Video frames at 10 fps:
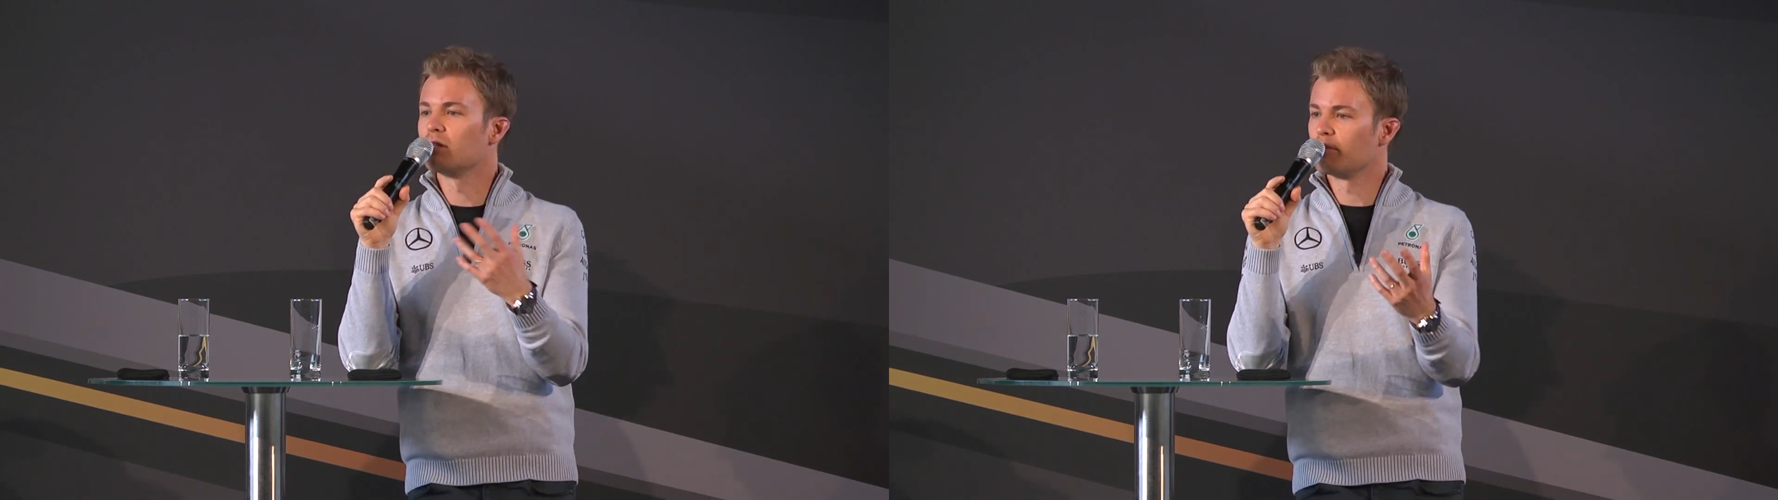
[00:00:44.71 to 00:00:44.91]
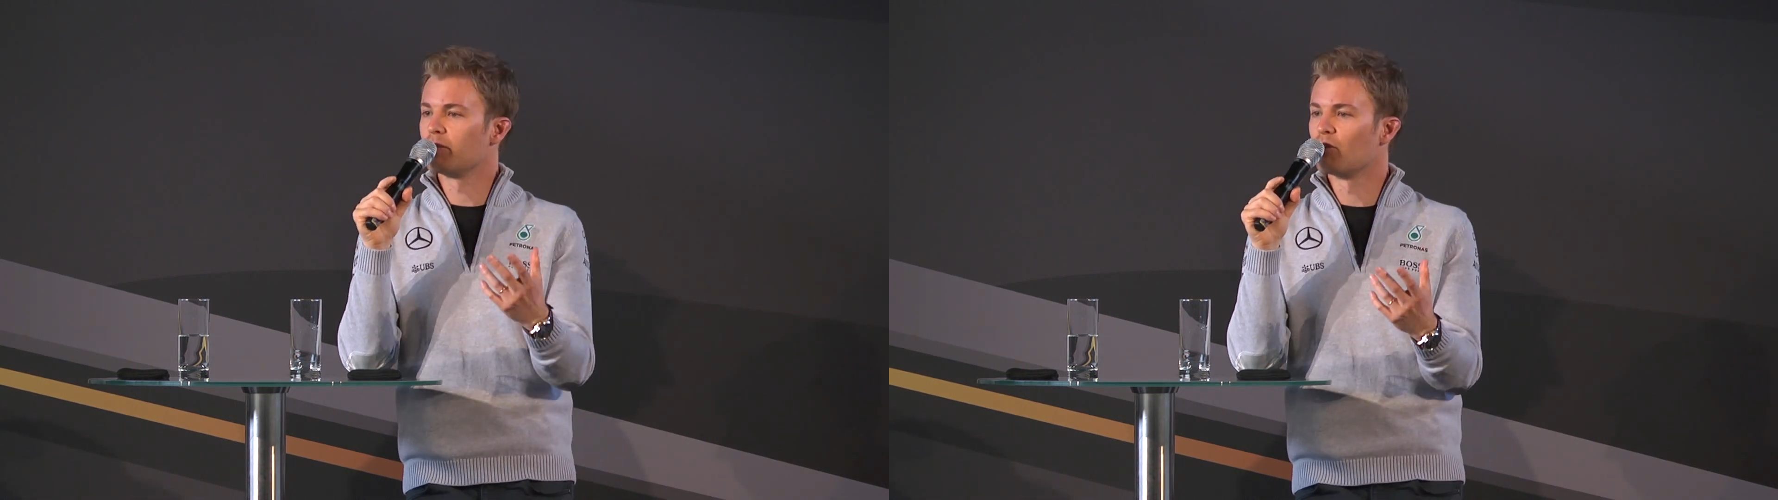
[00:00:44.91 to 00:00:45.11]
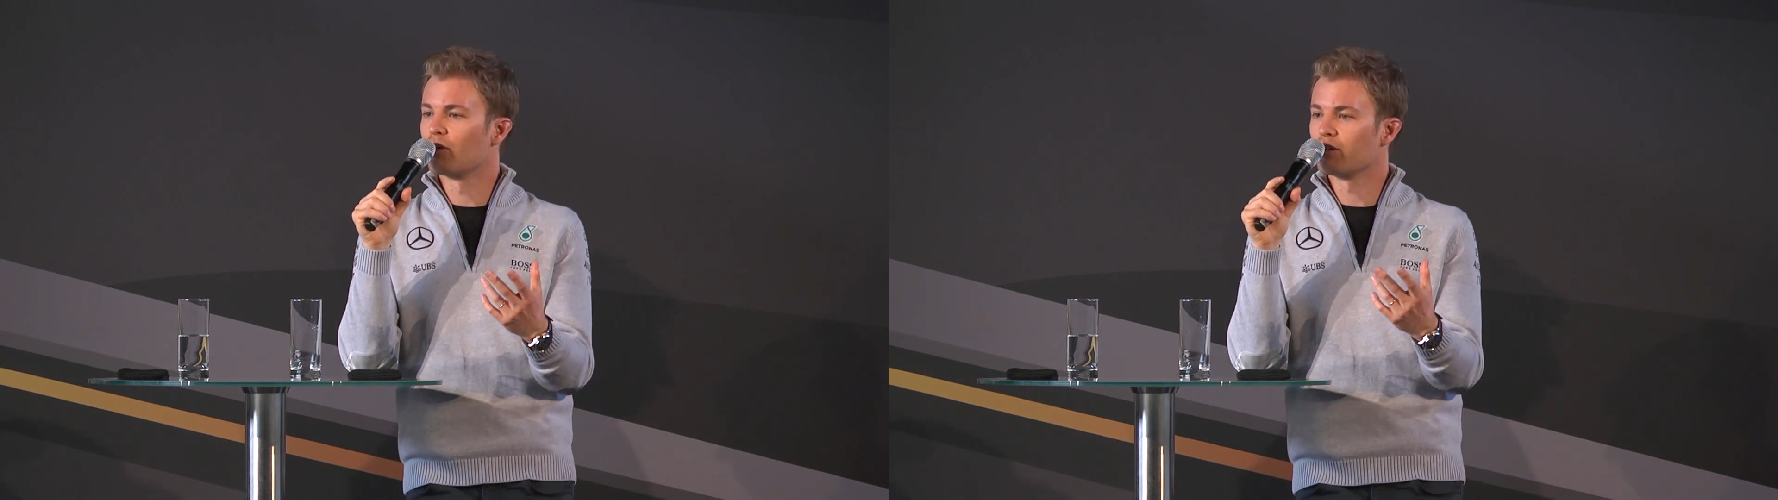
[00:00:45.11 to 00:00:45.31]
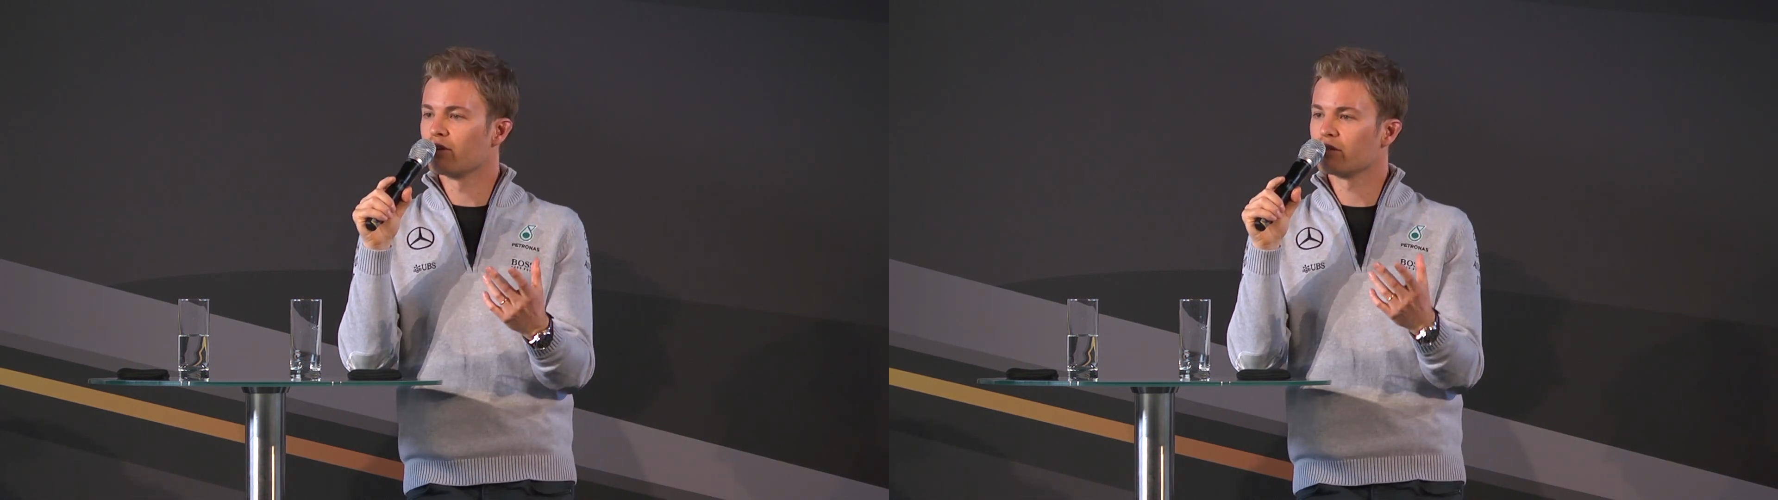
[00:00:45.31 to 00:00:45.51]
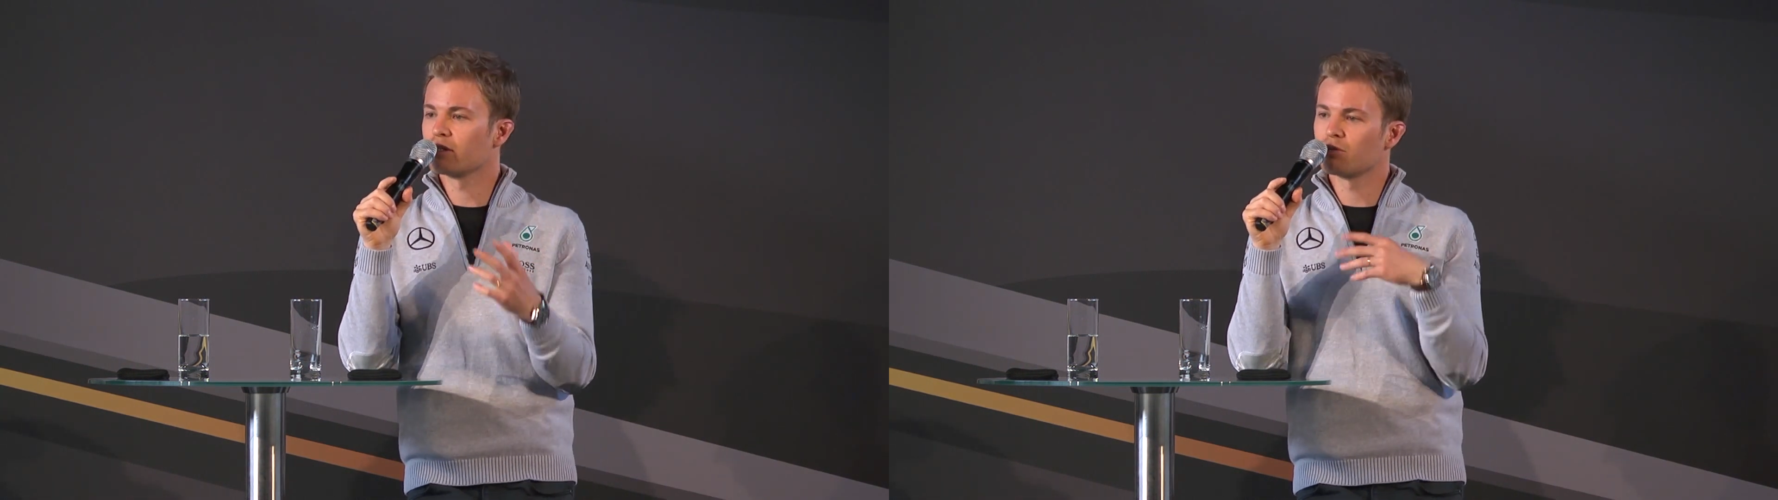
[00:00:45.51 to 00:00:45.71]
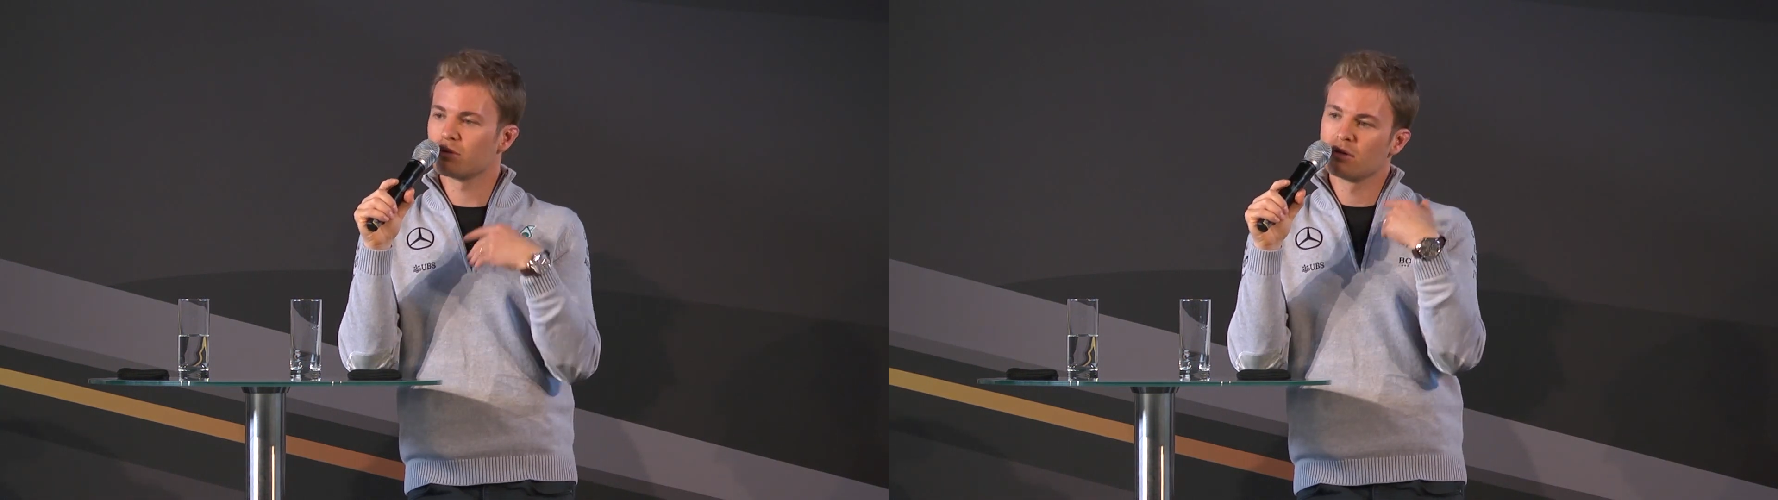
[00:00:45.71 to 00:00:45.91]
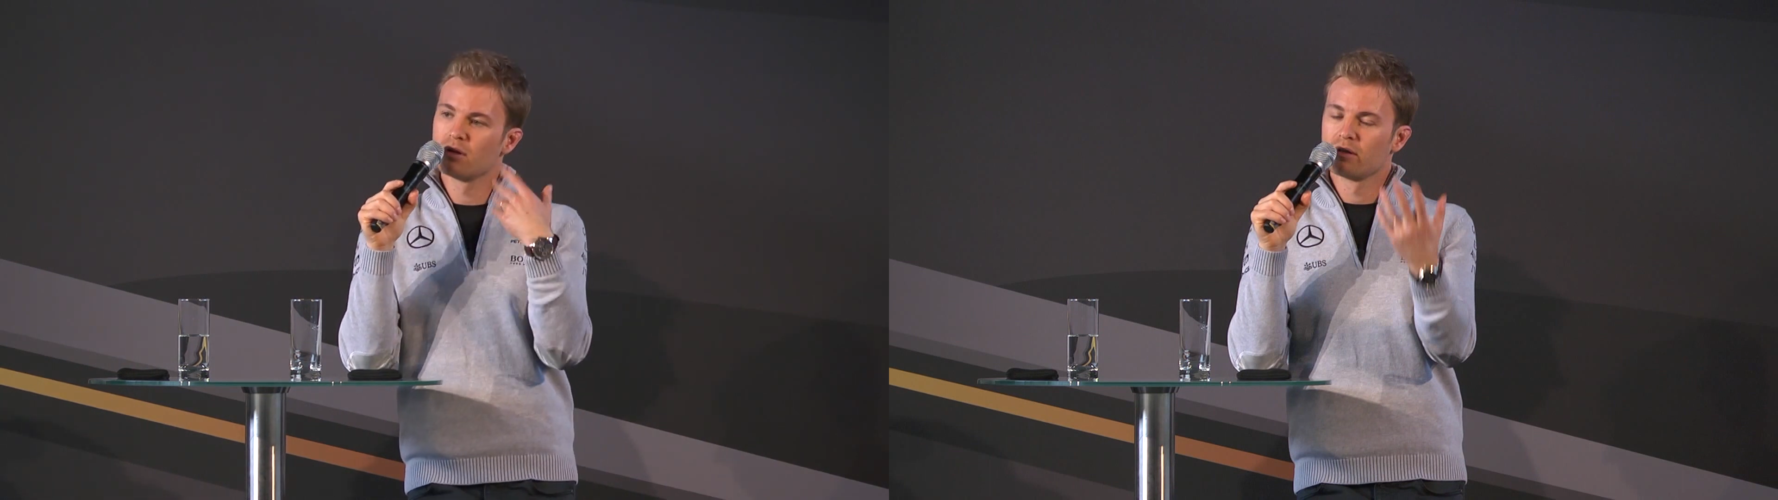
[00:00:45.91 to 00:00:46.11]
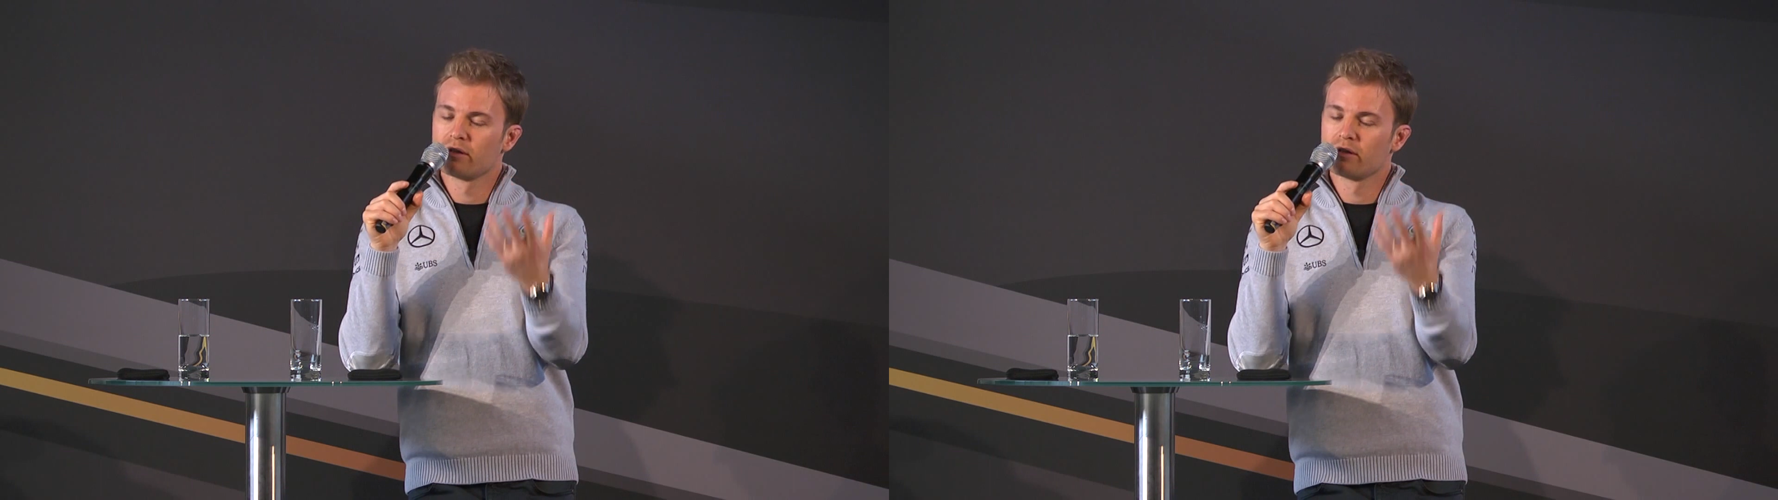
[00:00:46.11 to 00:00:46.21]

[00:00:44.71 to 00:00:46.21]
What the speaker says: little bit more, you know, and that will